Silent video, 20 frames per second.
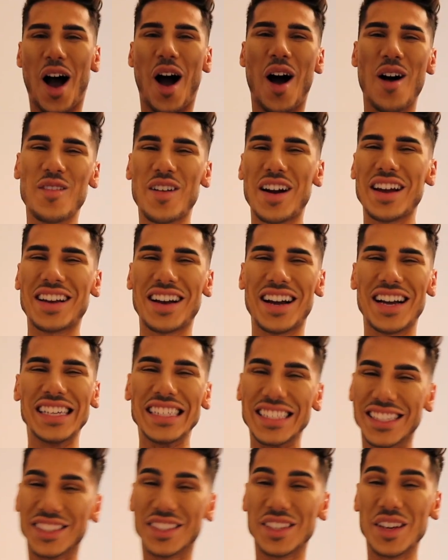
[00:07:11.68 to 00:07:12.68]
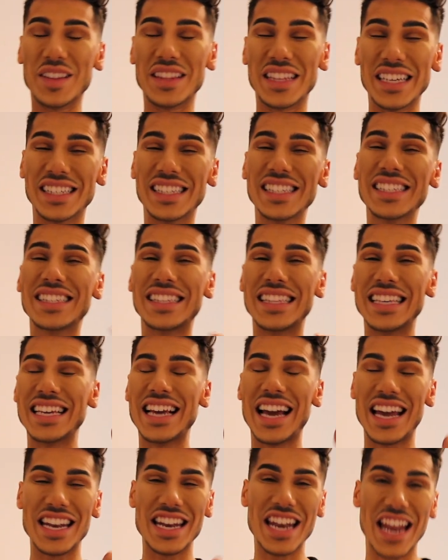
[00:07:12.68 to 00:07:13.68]
Alright guys, so this is
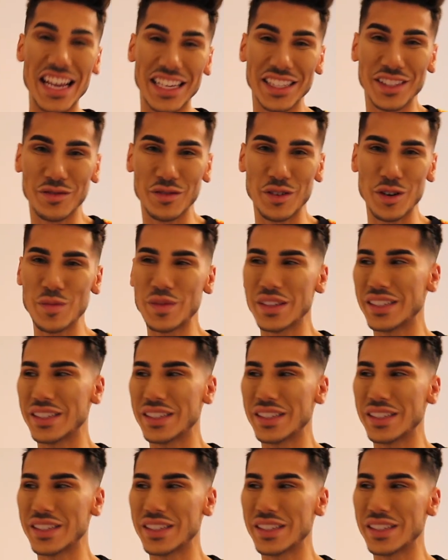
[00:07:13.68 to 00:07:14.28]
the next room.